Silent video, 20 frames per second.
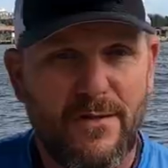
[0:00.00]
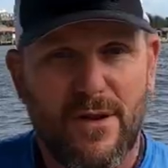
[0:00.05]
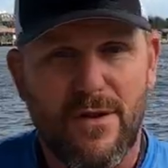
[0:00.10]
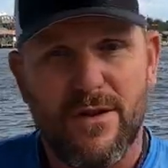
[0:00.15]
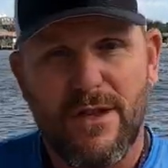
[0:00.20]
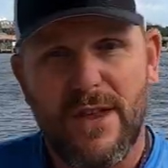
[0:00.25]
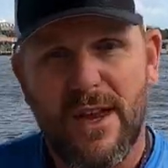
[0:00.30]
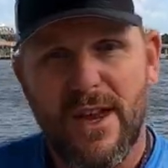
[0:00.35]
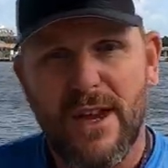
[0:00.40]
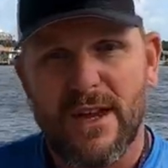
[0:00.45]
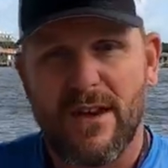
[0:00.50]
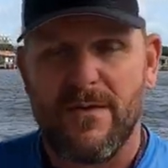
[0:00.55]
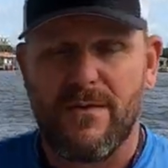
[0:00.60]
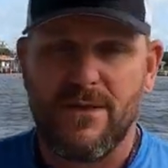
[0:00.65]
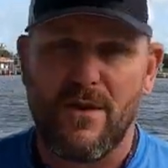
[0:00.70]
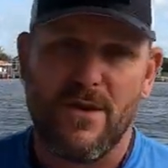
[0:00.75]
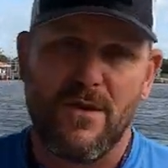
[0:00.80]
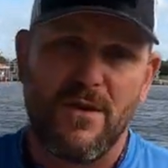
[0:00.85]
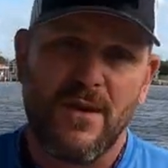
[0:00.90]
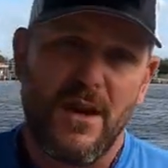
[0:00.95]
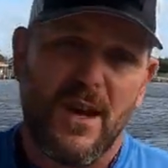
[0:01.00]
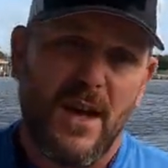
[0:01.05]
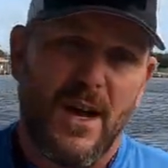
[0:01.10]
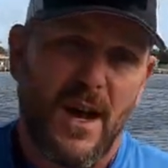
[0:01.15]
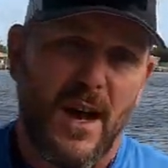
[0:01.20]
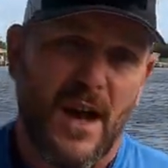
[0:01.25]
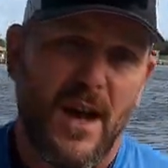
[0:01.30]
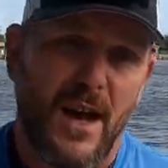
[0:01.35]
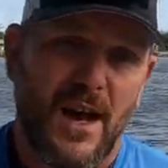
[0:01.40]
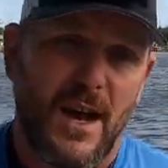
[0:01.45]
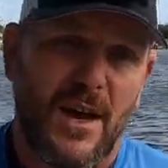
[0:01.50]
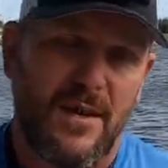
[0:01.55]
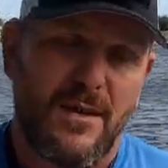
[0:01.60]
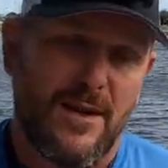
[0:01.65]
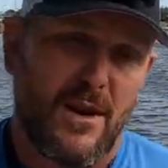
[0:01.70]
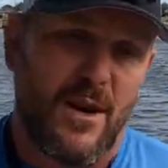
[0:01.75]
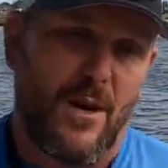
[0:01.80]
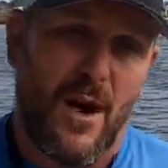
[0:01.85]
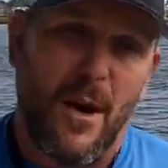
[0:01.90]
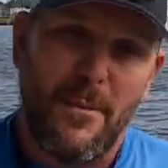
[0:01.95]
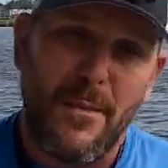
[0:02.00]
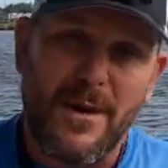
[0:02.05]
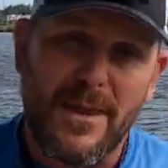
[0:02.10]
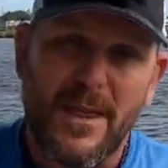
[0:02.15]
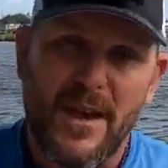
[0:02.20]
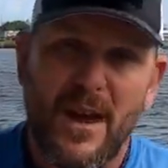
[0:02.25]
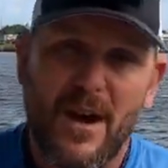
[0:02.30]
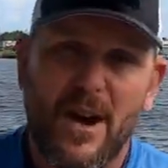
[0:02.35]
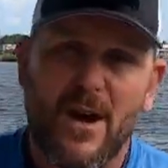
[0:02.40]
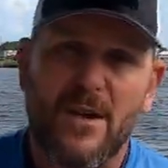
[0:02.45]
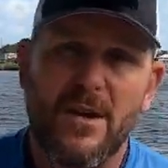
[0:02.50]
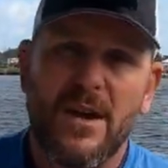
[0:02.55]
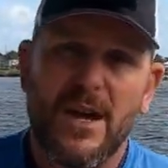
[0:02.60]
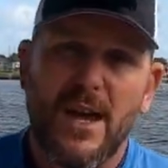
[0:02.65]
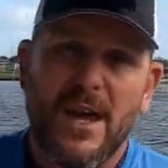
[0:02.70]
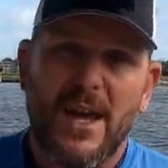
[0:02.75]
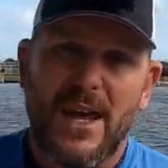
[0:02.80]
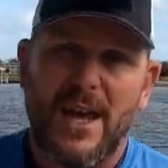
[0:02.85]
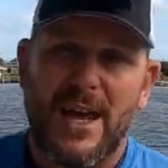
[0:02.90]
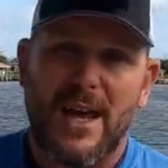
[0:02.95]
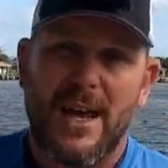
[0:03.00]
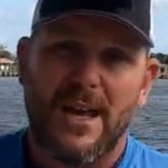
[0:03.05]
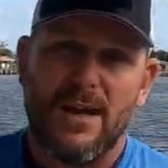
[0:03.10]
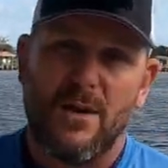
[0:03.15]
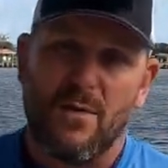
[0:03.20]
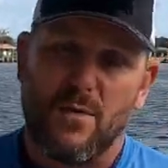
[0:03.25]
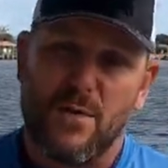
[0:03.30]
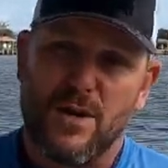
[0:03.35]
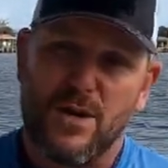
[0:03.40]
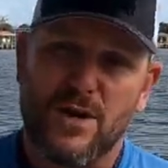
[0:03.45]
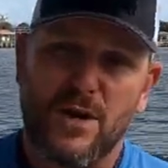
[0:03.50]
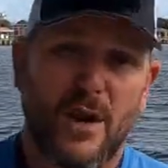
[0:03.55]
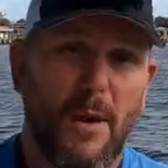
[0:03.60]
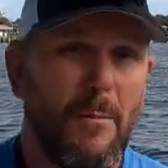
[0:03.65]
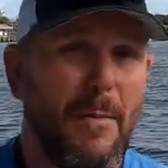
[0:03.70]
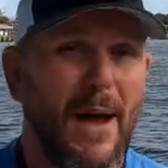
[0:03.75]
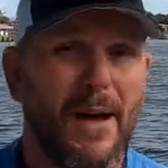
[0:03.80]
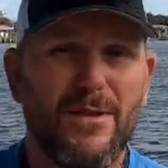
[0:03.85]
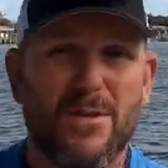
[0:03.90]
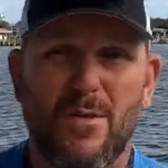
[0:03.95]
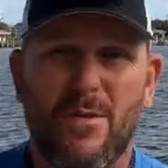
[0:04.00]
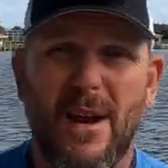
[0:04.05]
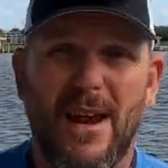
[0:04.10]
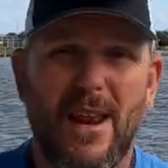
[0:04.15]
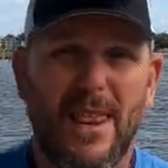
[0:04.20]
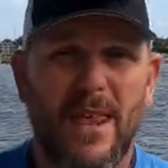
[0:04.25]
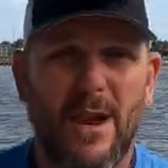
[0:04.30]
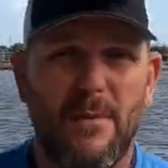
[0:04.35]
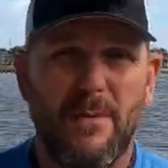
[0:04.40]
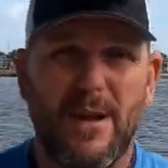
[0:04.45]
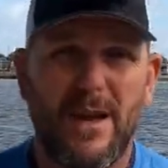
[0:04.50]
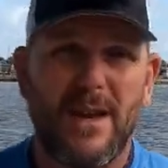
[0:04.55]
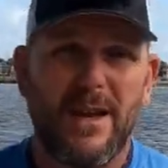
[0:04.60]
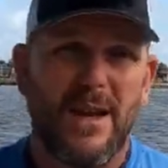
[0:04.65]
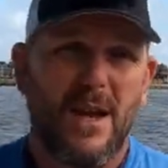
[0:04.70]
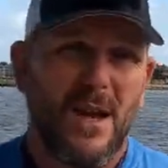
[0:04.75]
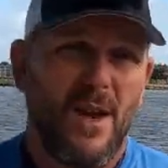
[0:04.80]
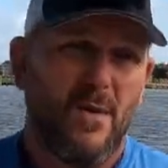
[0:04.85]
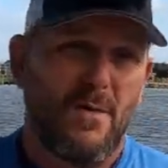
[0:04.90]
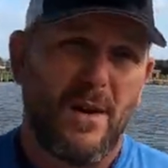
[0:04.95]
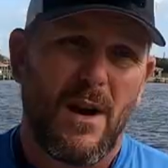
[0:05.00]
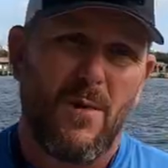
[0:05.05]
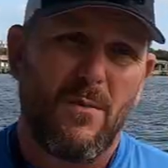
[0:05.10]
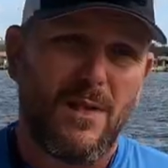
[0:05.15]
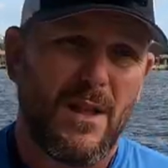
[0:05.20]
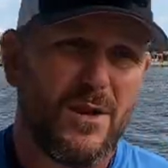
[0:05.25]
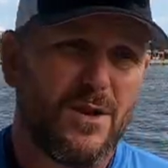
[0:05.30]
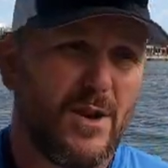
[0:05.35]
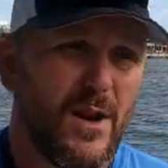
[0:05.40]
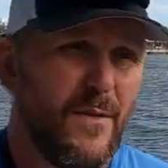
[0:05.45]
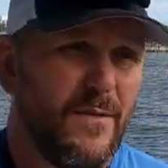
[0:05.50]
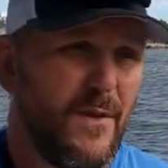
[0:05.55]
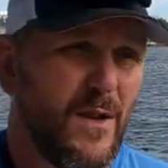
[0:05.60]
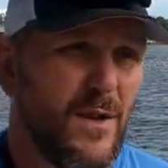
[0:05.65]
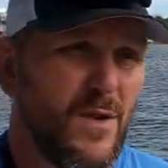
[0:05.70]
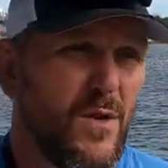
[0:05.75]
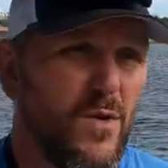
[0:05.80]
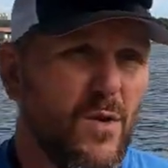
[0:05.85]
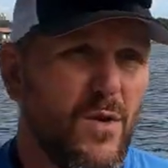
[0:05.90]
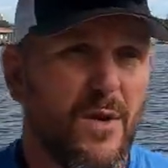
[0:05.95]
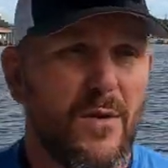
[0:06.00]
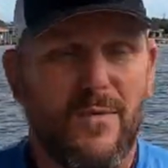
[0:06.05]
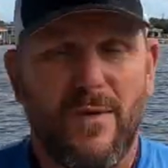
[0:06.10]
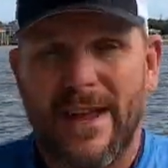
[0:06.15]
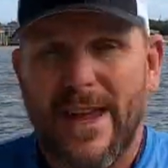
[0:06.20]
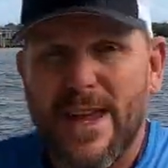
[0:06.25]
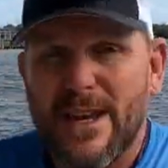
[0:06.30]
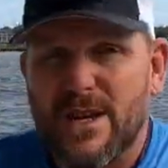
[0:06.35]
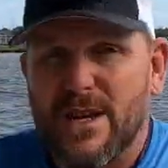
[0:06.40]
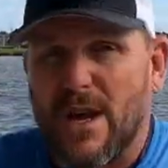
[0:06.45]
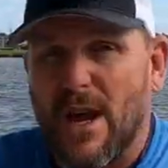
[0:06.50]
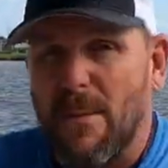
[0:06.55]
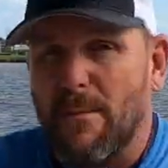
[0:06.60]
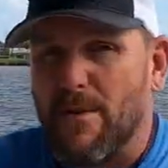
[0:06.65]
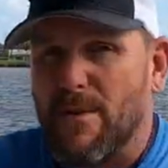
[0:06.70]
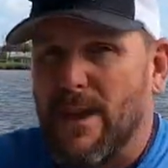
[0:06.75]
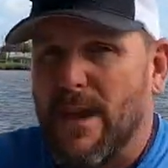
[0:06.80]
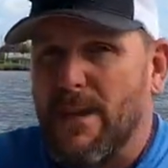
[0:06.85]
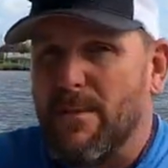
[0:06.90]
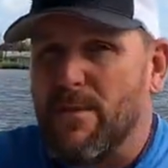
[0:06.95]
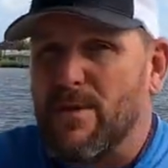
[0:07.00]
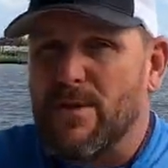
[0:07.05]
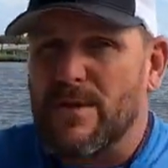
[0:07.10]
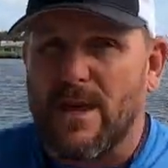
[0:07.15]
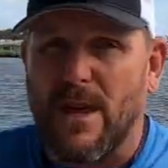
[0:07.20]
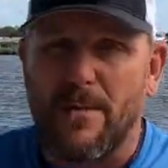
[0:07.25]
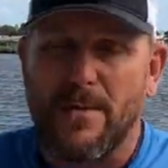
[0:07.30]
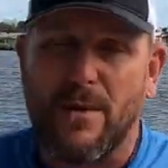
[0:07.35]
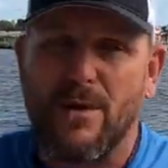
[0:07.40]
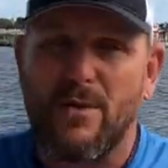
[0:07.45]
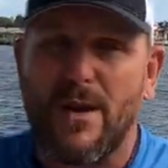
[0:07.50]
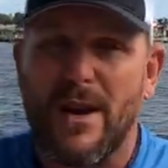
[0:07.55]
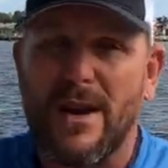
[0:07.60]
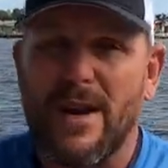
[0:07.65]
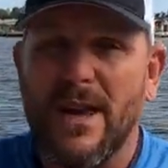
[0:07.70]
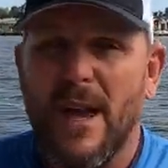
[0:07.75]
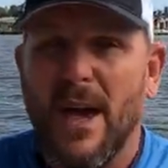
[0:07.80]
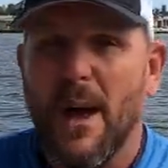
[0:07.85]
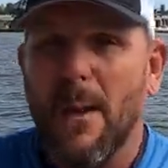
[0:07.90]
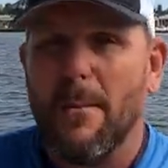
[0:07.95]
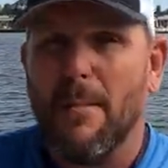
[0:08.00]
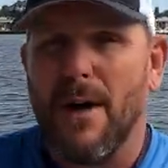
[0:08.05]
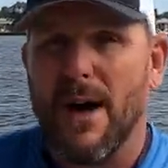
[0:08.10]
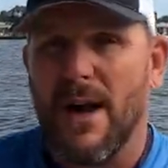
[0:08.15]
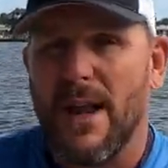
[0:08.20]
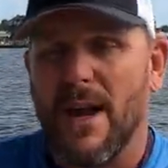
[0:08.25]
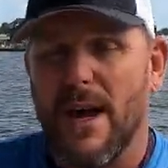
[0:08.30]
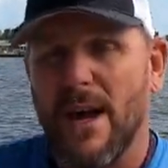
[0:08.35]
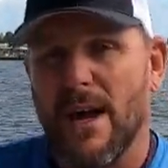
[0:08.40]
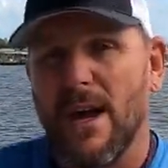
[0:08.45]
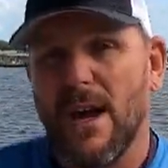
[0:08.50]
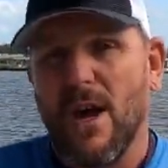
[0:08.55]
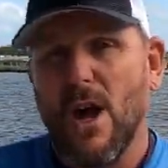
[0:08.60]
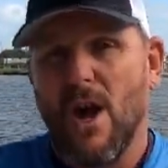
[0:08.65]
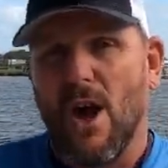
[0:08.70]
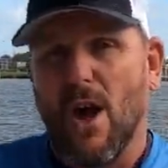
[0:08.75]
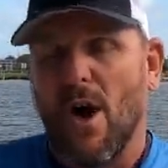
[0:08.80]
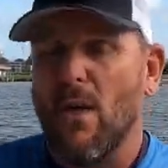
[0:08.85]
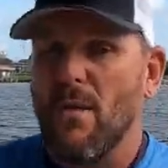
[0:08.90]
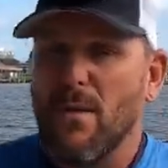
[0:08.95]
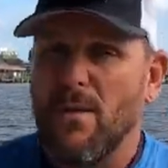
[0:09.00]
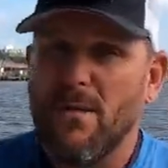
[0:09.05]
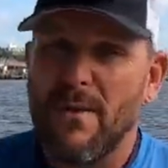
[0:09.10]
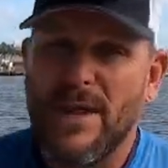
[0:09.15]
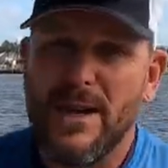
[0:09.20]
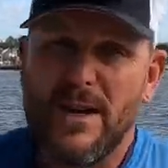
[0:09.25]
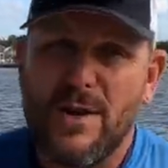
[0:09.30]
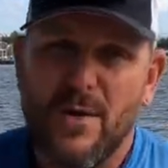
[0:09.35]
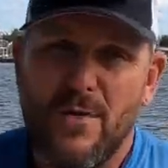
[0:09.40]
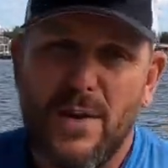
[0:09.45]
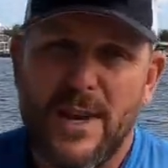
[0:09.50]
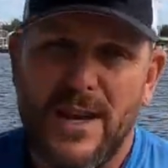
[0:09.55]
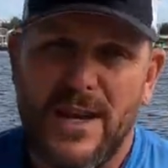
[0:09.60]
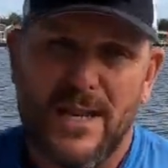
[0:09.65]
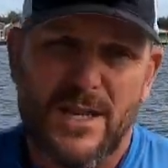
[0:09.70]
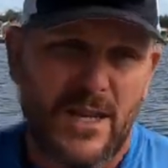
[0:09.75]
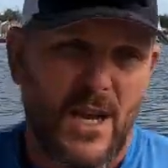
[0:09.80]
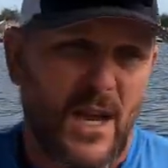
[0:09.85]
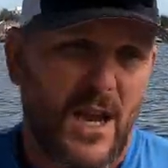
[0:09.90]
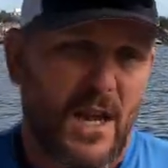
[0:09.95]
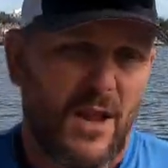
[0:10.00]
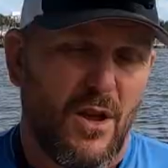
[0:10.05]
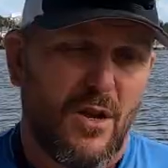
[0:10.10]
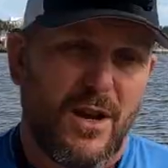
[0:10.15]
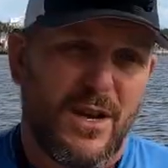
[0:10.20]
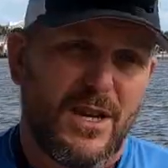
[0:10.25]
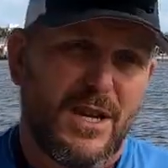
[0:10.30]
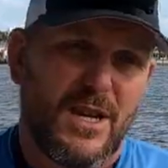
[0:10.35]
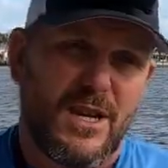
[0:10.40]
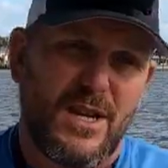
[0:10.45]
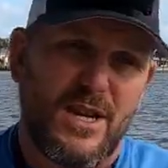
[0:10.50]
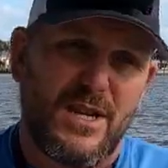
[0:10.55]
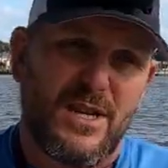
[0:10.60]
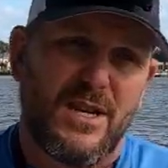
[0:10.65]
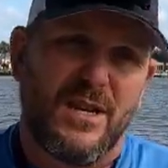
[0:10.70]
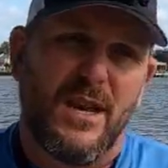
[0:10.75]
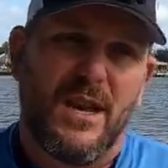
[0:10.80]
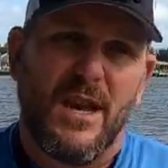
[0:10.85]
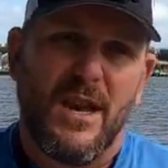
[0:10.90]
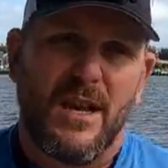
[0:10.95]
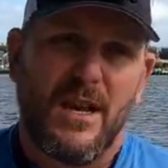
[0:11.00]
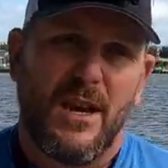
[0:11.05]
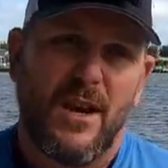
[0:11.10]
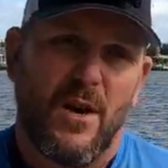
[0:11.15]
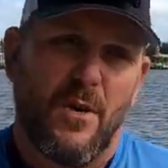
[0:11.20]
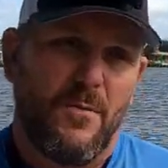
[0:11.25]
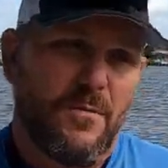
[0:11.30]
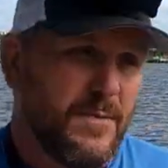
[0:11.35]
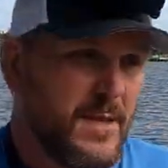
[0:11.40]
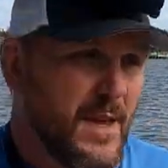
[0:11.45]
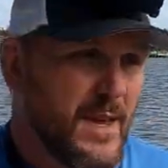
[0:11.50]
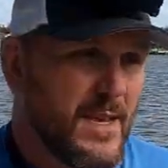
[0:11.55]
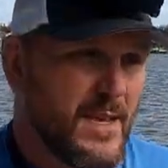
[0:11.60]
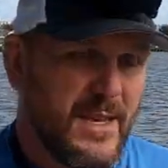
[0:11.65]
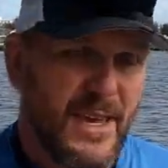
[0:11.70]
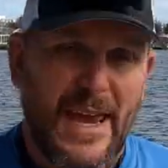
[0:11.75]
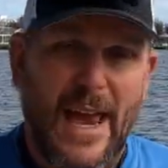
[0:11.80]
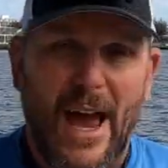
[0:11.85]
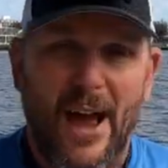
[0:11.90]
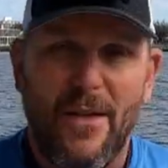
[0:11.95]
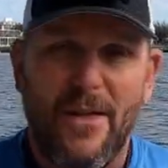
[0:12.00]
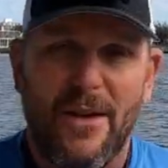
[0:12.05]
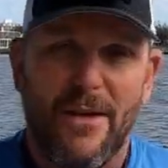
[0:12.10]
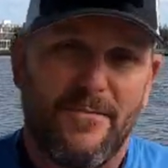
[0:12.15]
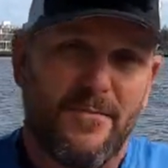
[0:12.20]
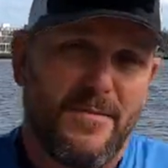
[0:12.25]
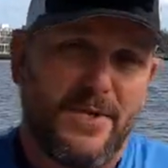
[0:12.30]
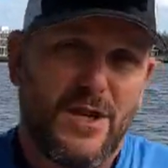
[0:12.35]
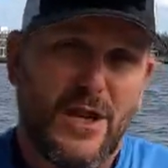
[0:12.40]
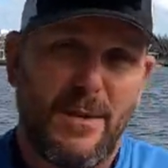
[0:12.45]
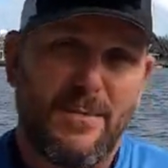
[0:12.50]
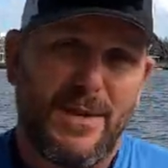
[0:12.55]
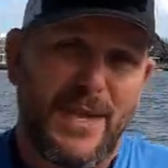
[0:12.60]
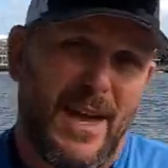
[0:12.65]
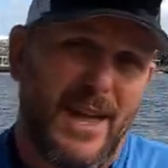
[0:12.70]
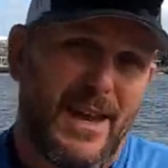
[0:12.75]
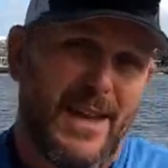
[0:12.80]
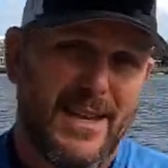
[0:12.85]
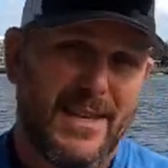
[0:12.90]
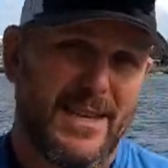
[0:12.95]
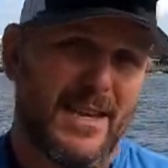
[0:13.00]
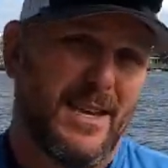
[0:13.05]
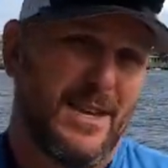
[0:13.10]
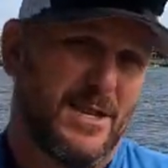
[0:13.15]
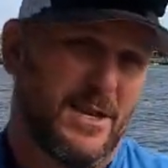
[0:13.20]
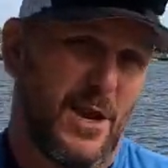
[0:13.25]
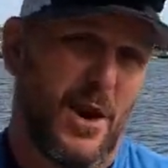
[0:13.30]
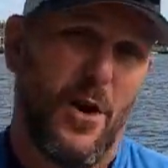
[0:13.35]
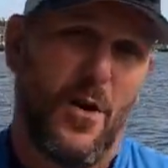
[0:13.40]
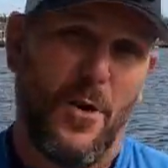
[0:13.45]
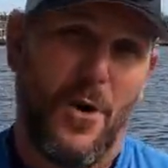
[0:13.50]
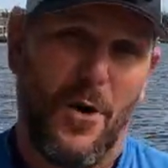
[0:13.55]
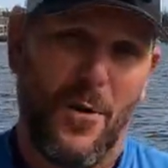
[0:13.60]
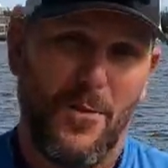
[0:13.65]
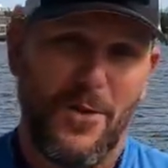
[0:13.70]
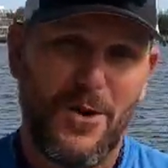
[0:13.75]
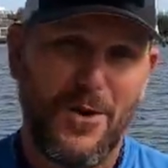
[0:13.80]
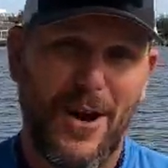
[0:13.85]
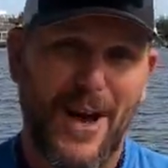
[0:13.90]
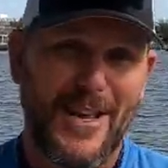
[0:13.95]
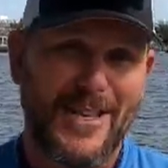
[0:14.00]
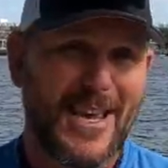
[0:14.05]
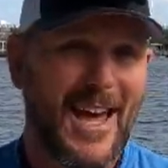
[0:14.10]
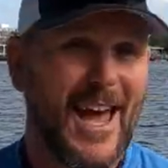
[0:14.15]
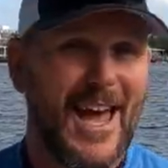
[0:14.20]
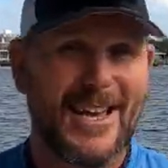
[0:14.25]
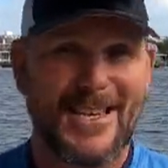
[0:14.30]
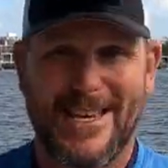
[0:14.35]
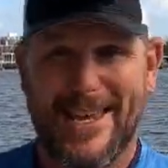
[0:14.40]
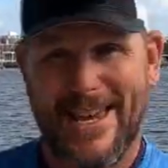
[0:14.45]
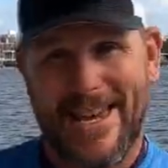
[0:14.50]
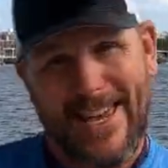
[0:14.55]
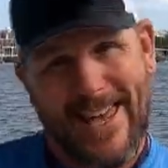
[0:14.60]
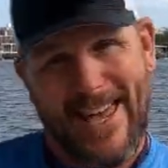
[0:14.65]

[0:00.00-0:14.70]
if they're thick, if they're, you know, how big they are. And we're just gonna bounce around a little bit. We're not really trying to feel the cooler. If we catch a couple keepers, that'd be great. But all we're really doing is looking to just, you know, see how the sheepshead is. So when you guys ask,